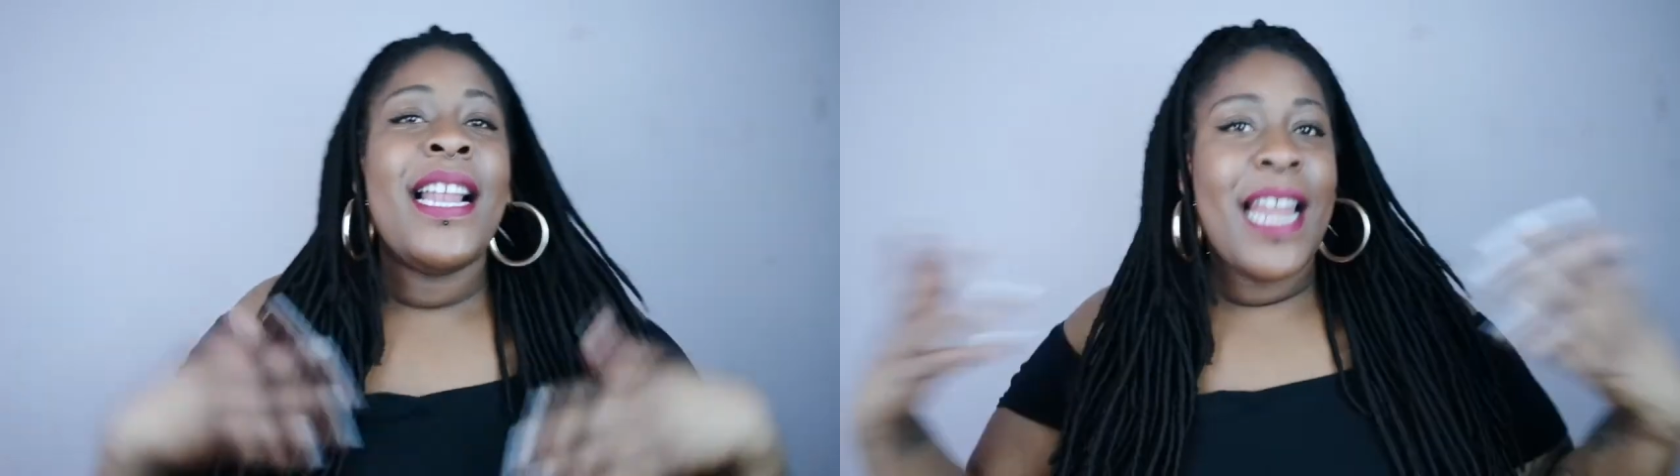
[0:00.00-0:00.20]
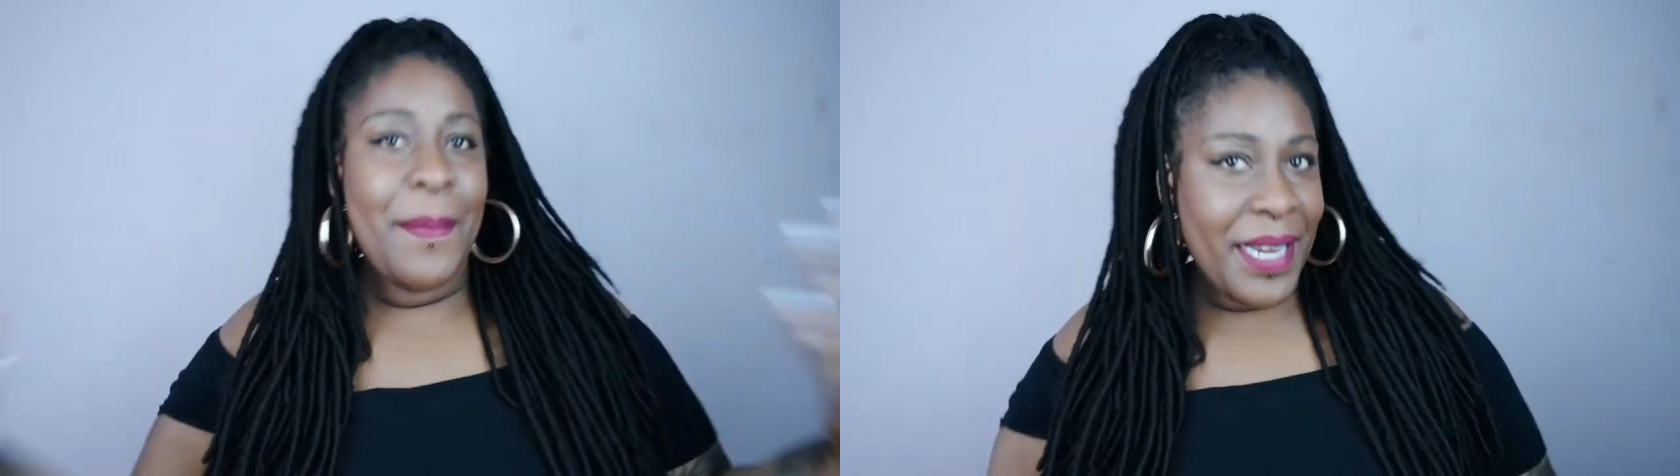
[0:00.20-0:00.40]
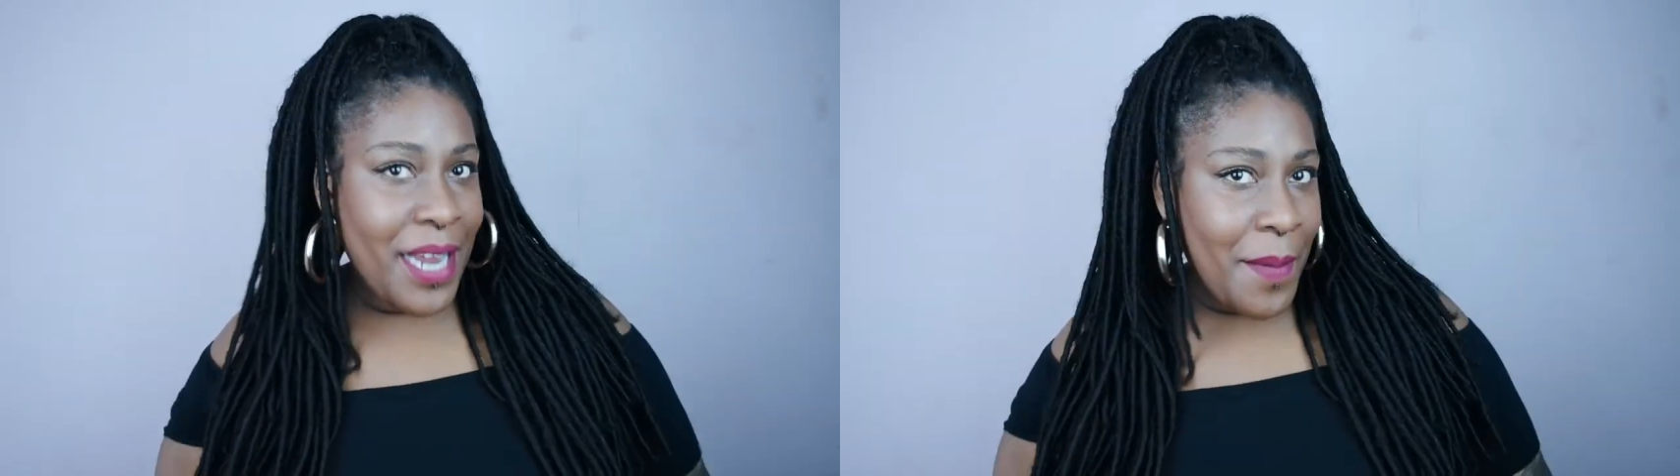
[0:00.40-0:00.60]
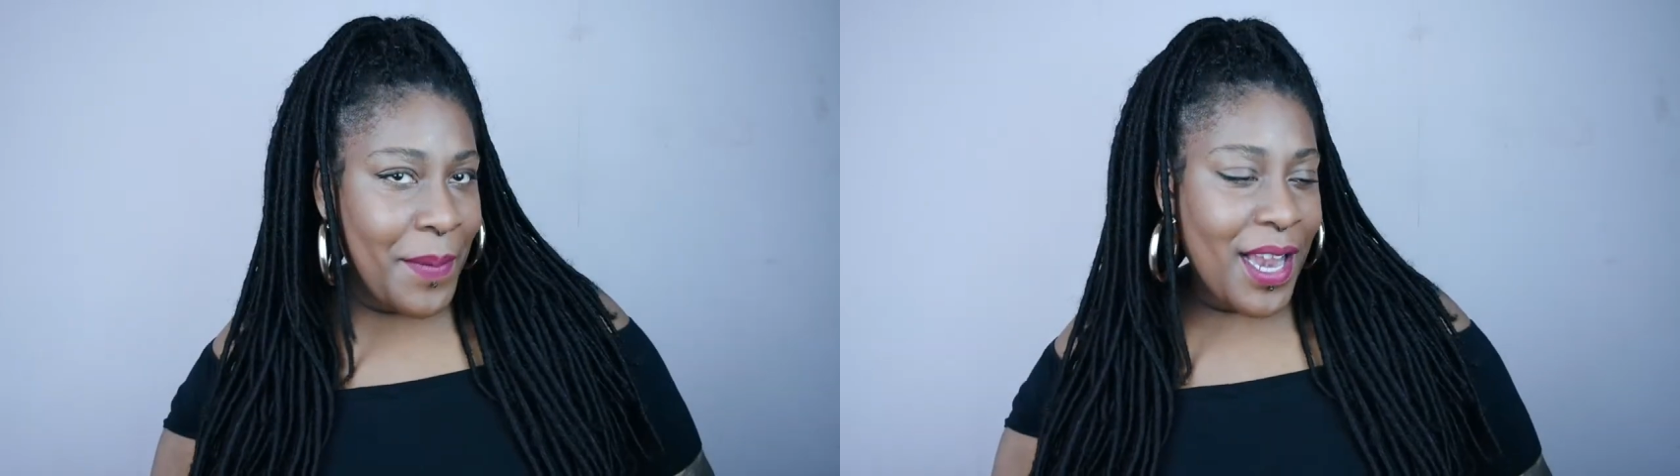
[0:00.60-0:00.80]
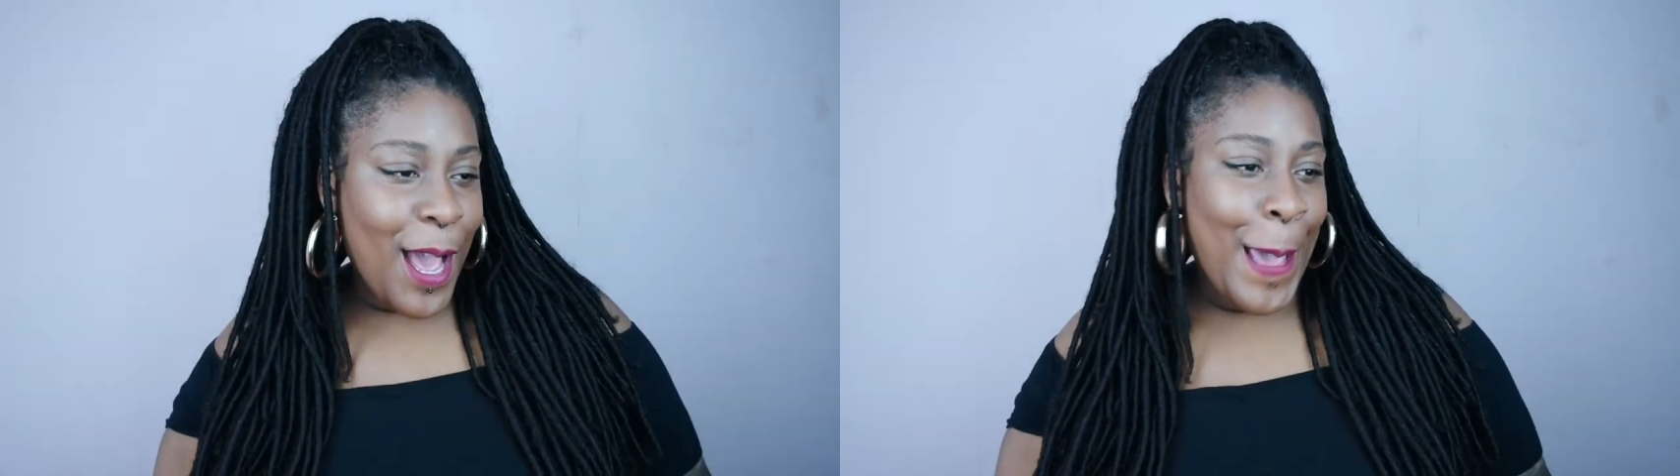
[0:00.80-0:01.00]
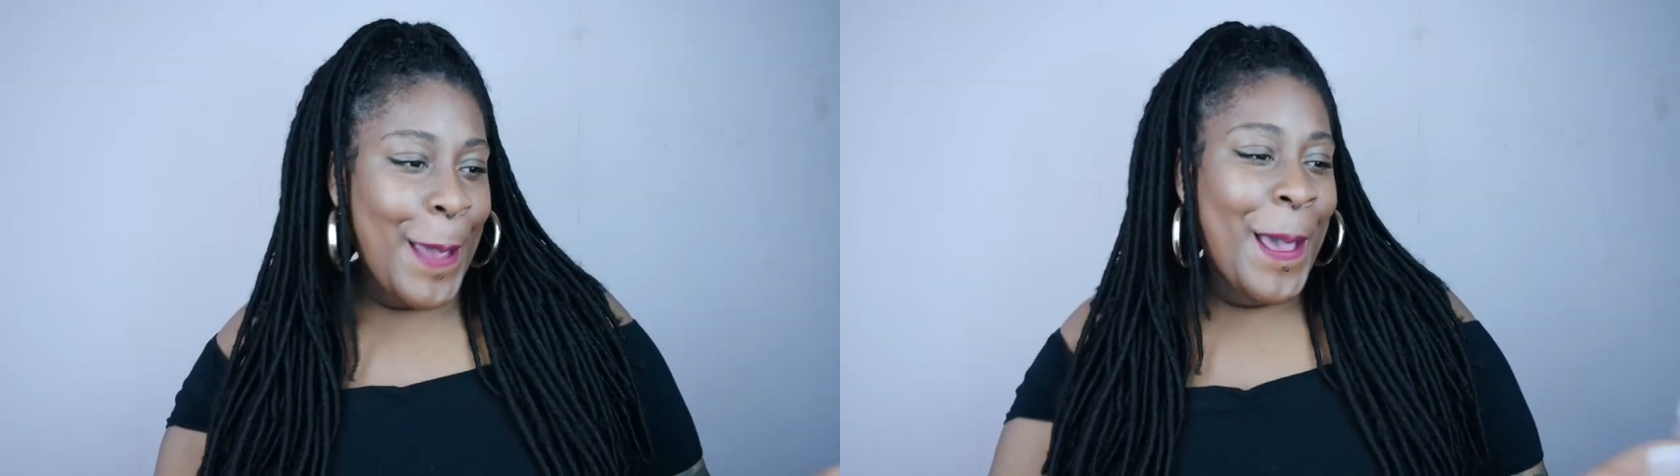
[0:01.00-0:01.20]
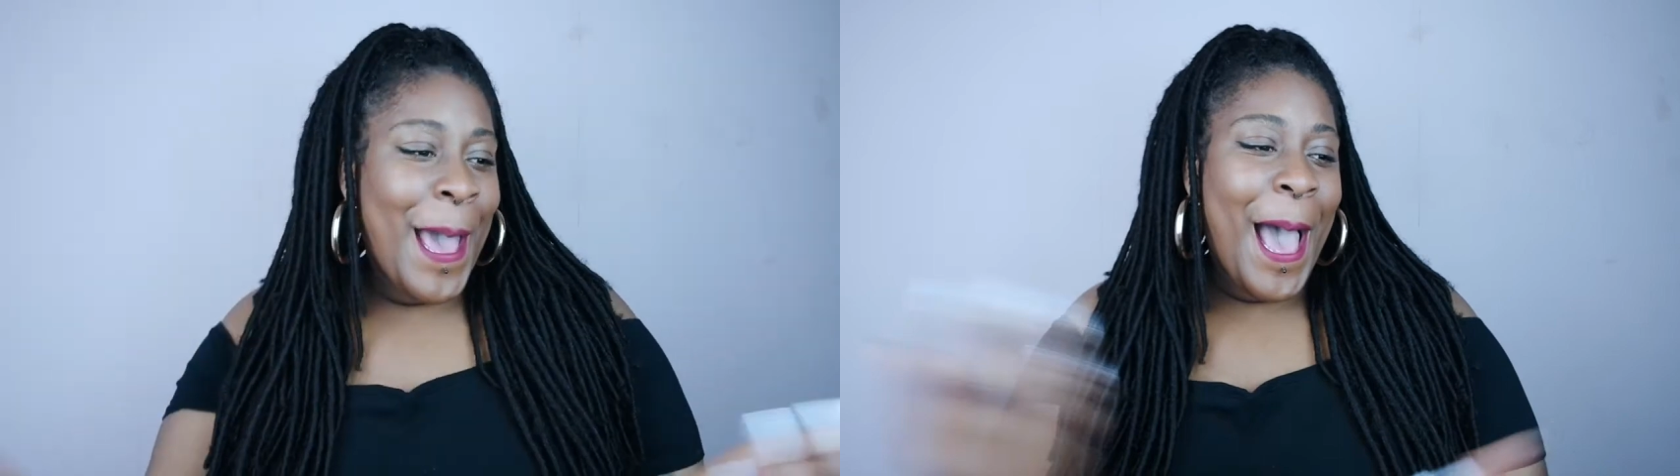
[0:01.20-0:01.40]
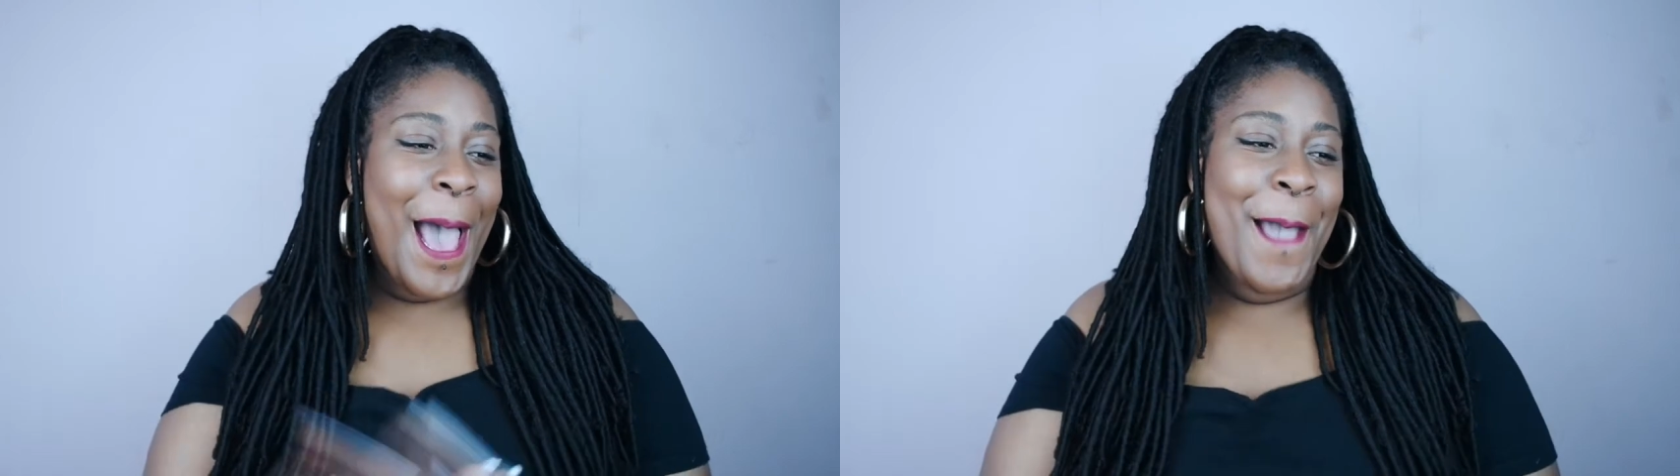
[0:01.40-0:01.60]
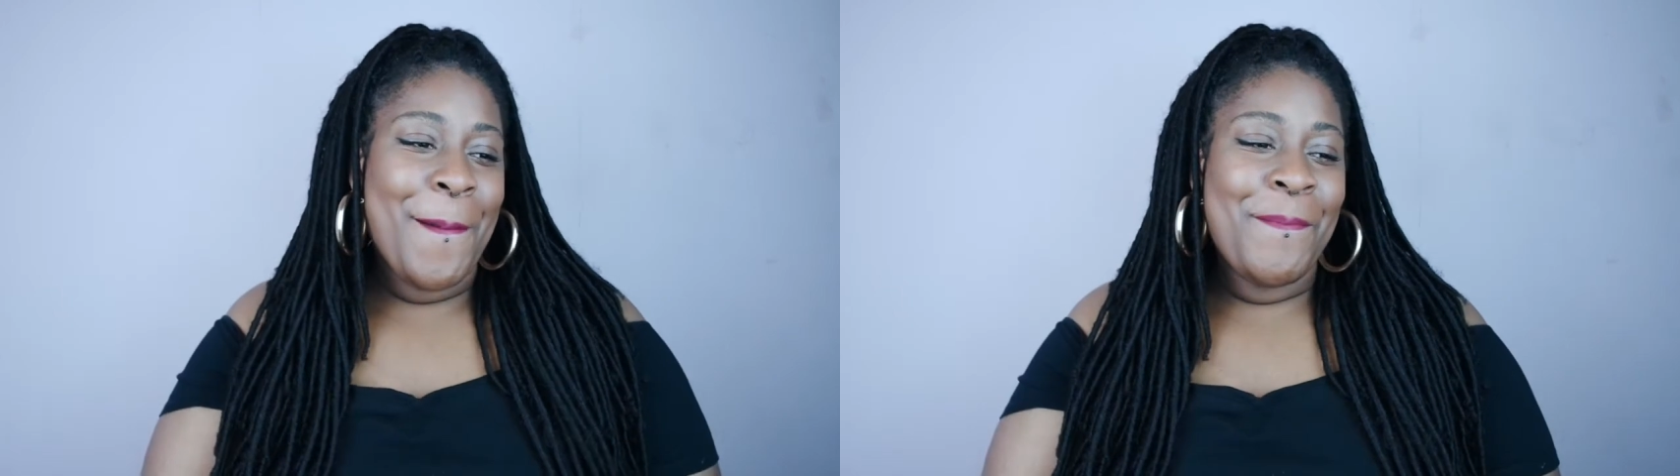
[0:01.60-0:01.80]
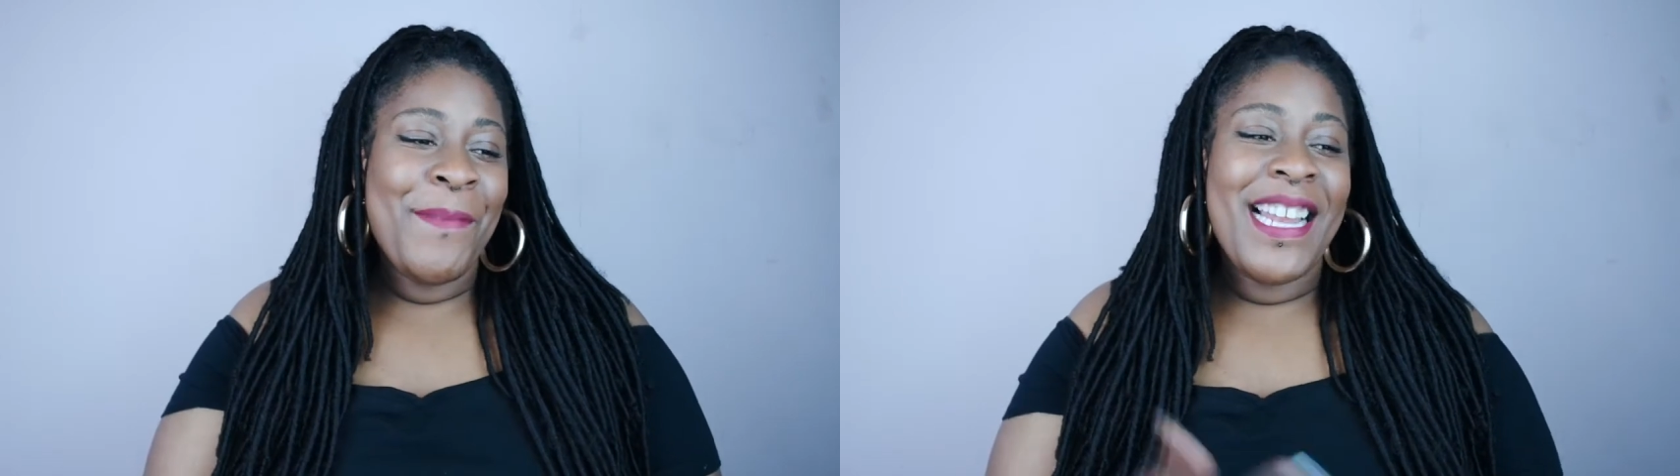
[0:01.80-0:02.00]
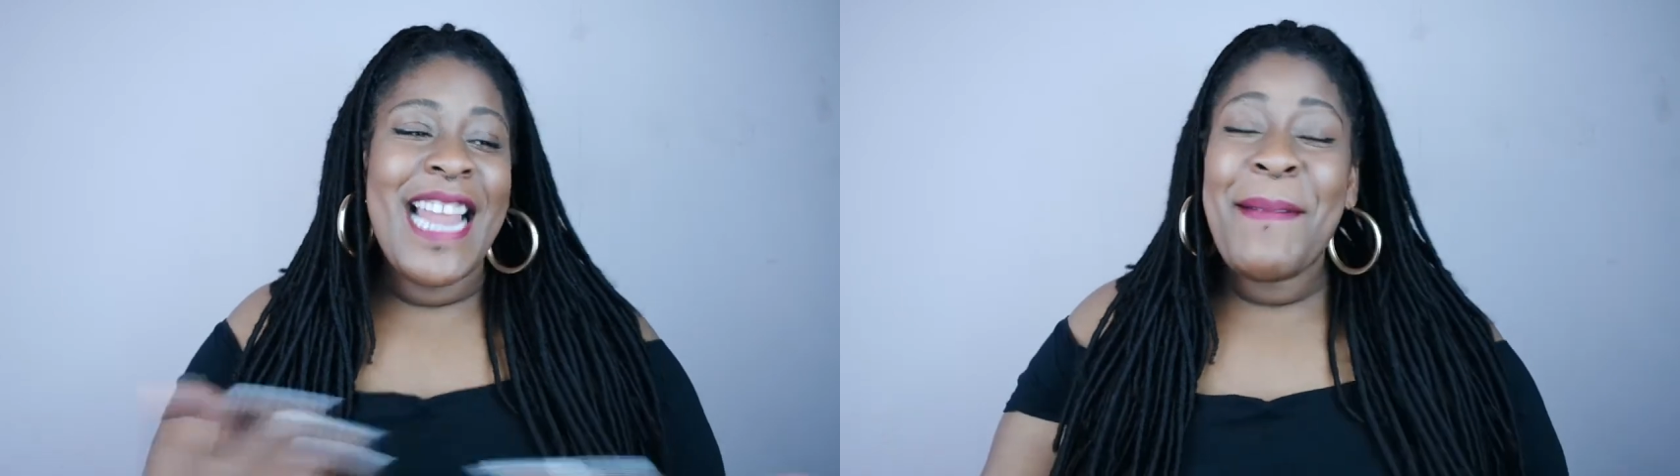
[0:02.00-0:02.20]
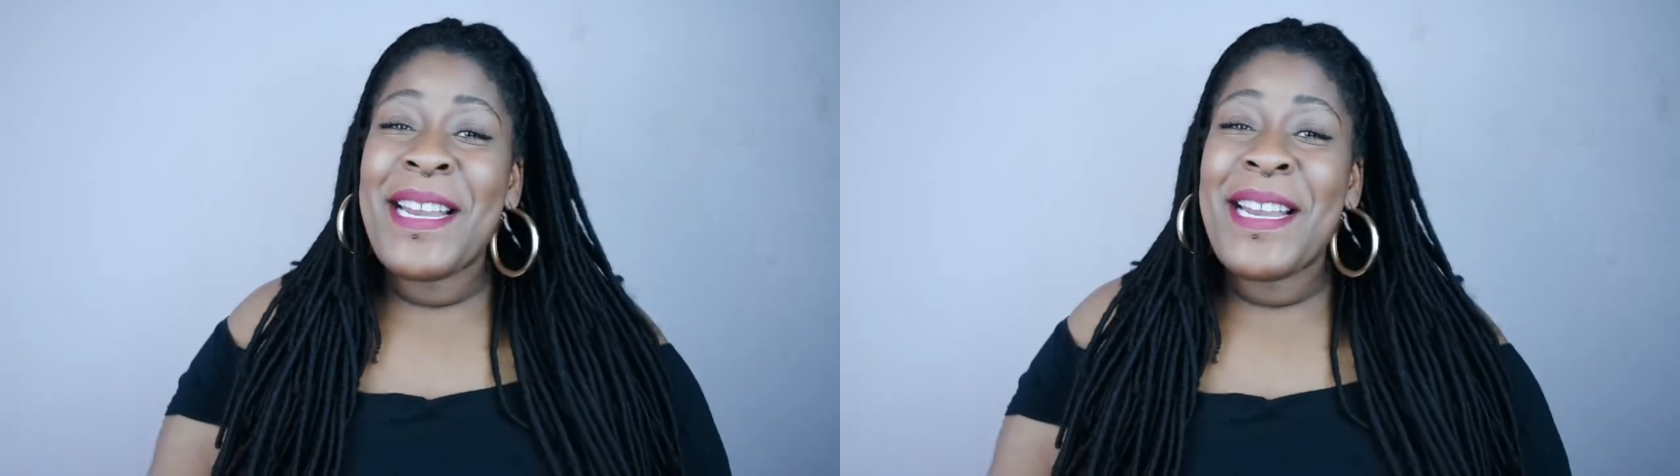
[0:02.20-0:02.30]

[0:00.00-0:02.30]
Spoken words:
let me know below. Let